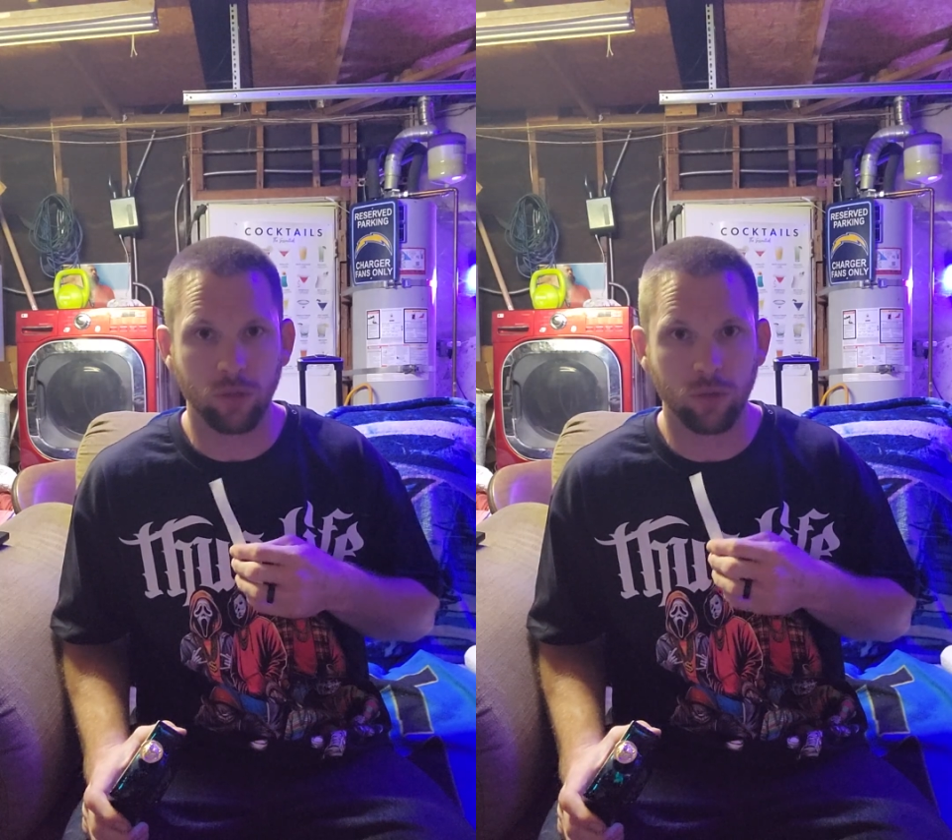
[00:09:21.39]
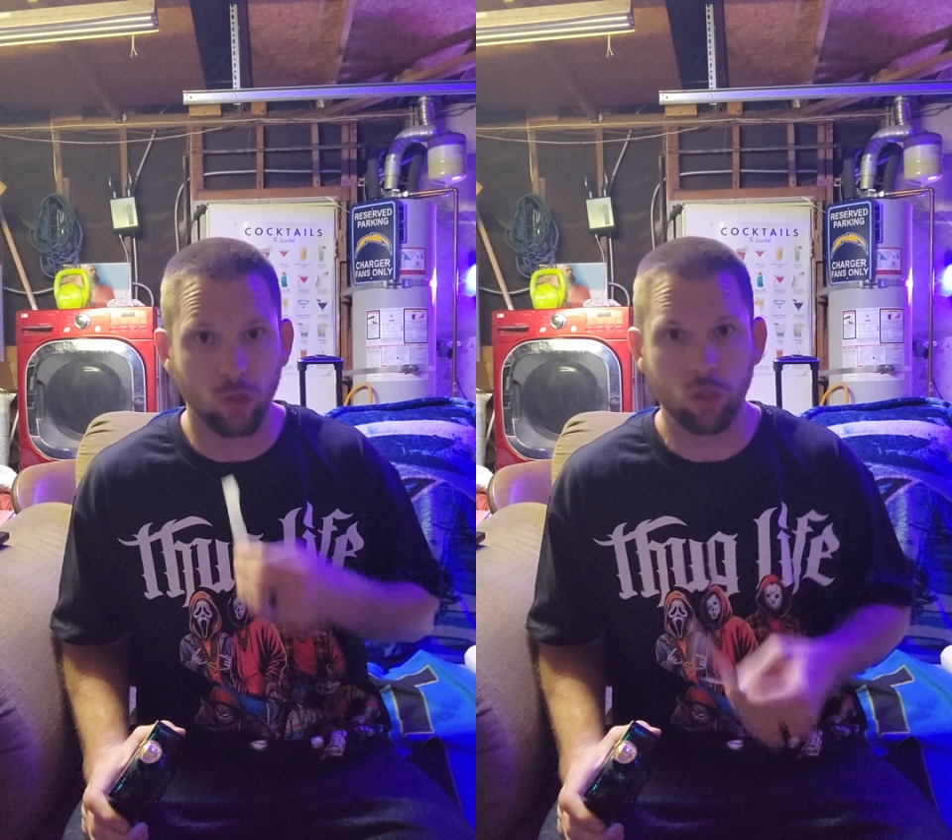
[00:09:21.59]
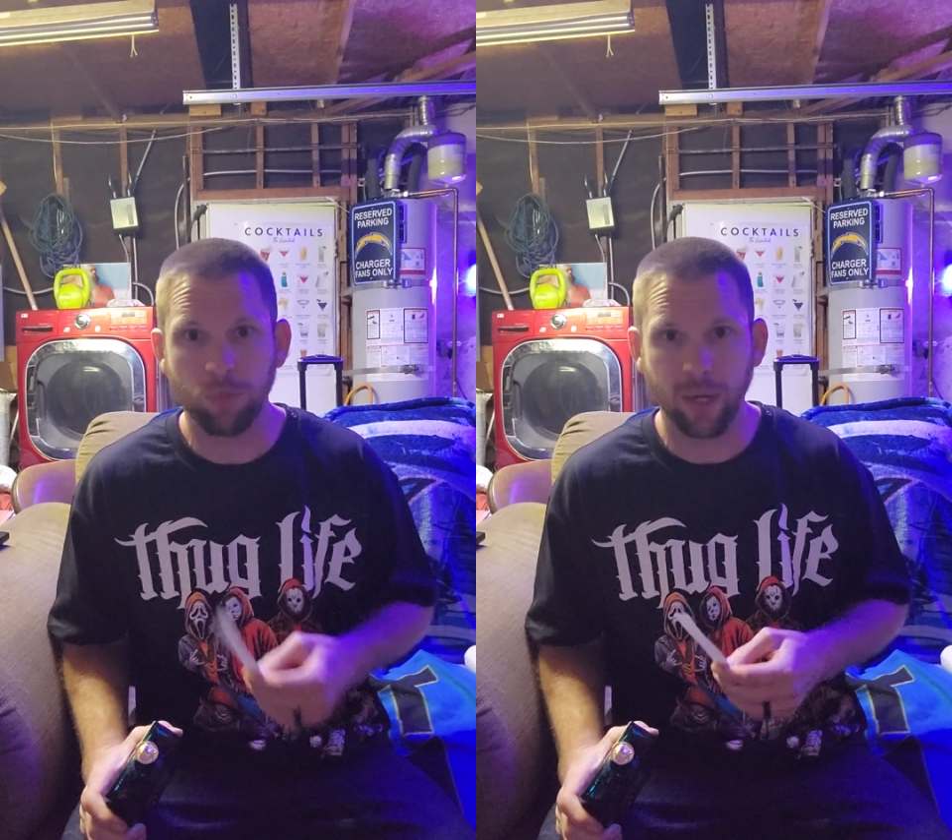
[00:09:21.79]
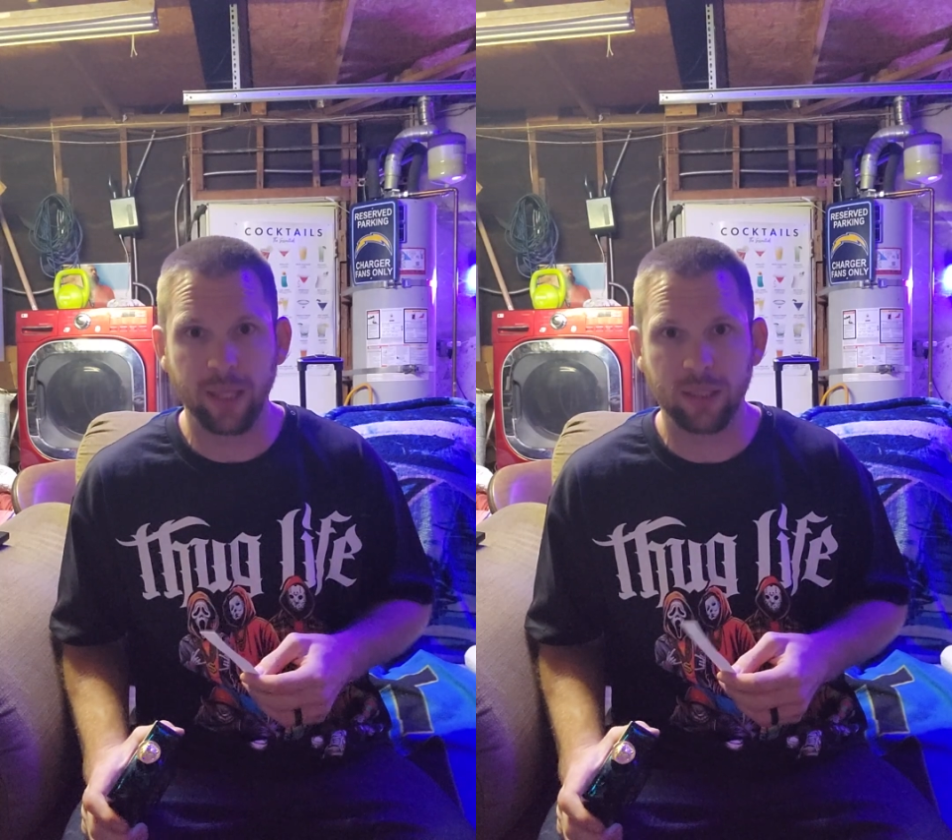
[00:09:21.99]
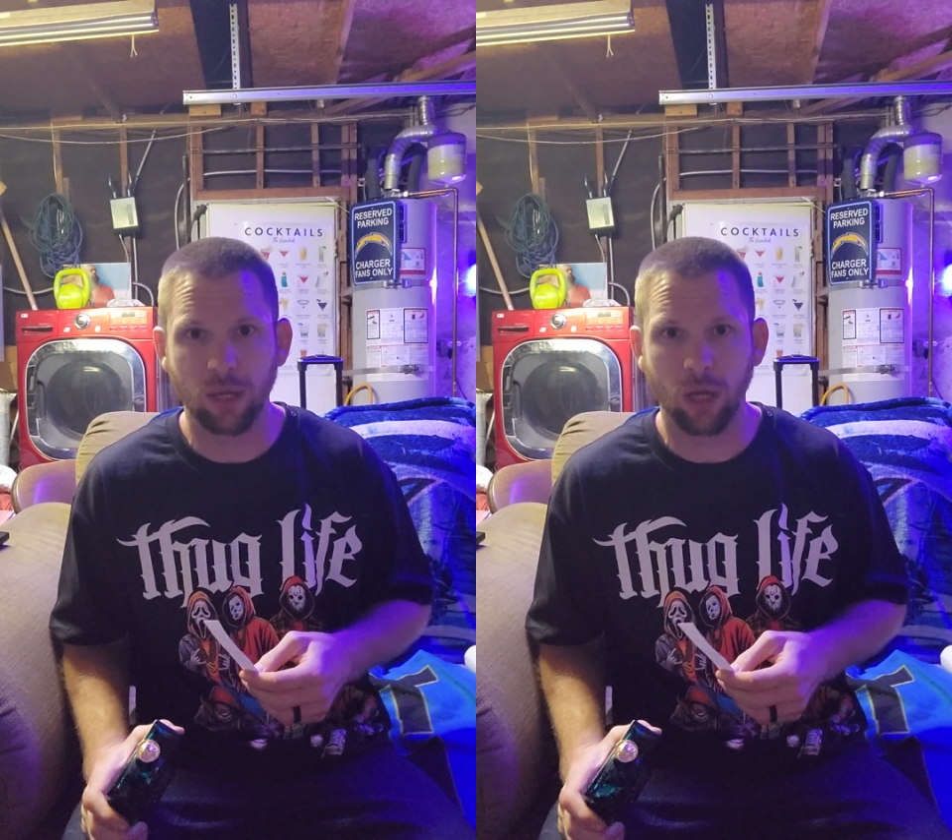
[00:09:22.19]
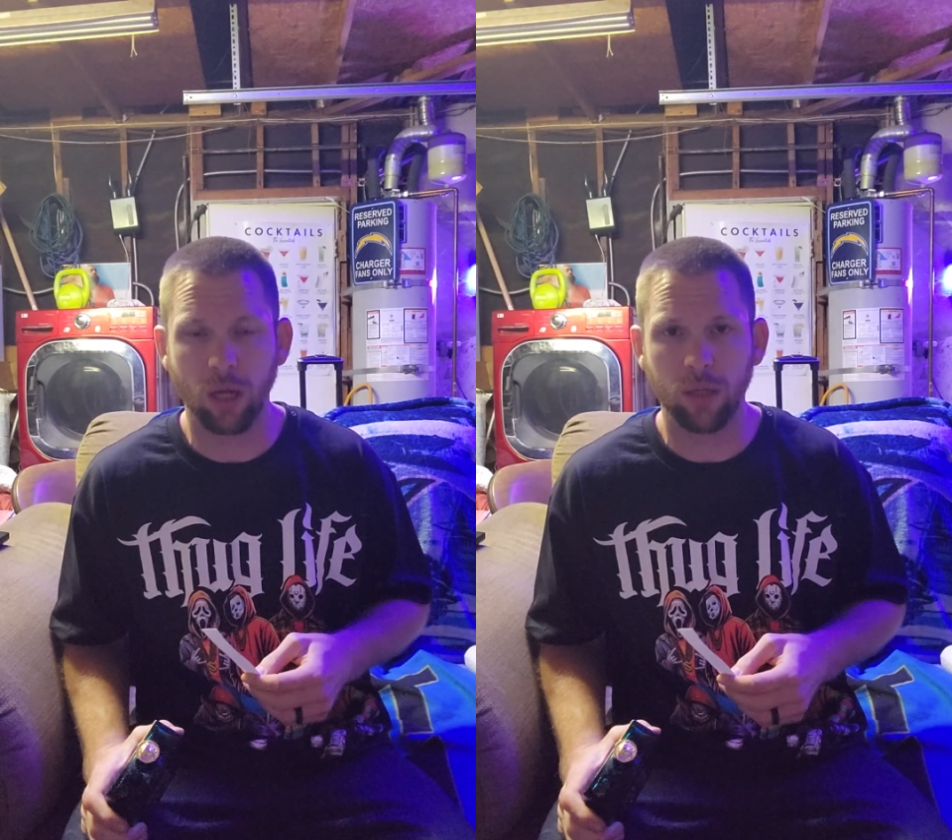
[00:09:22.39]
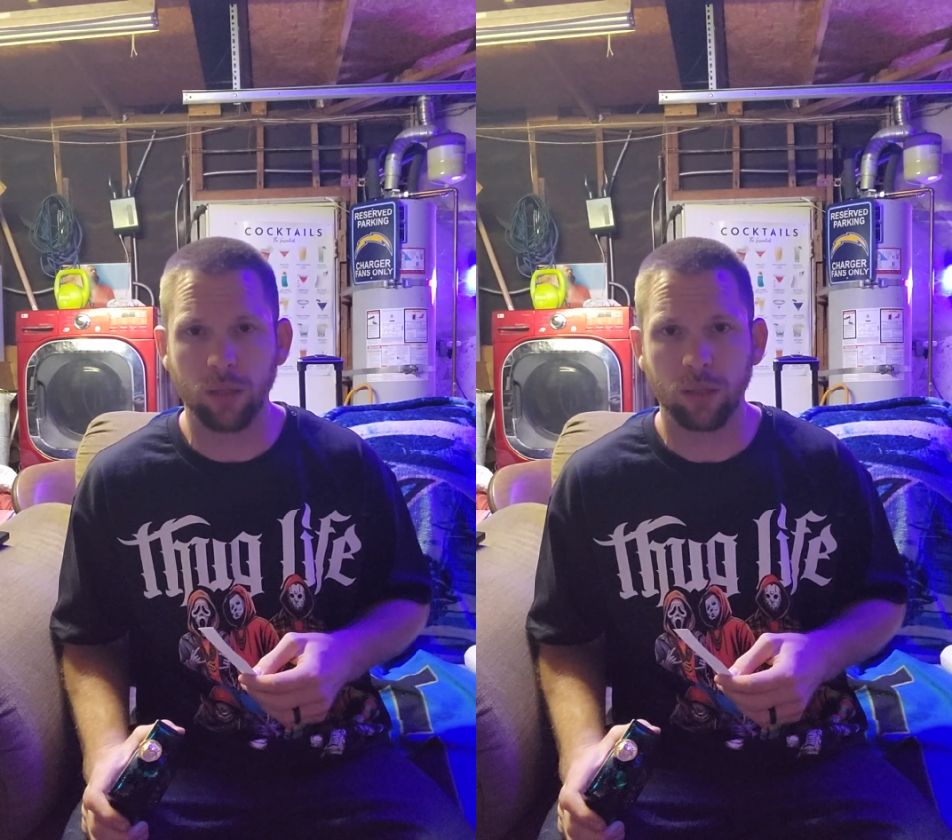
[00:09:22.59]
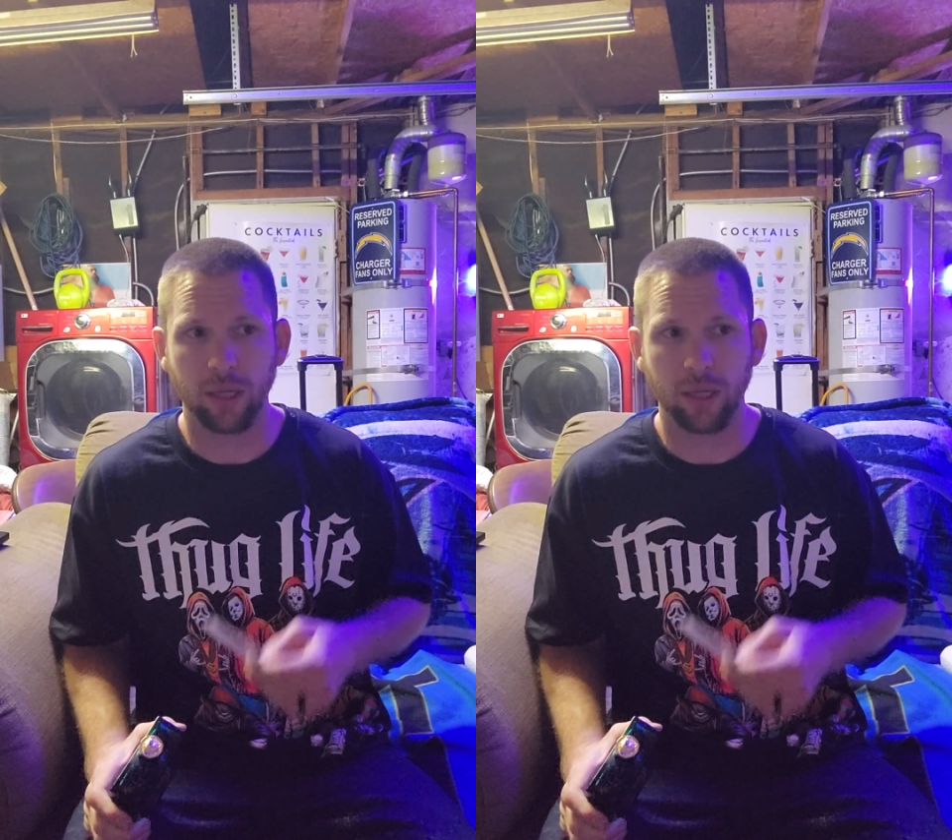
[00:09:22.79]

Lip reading: You spray this on,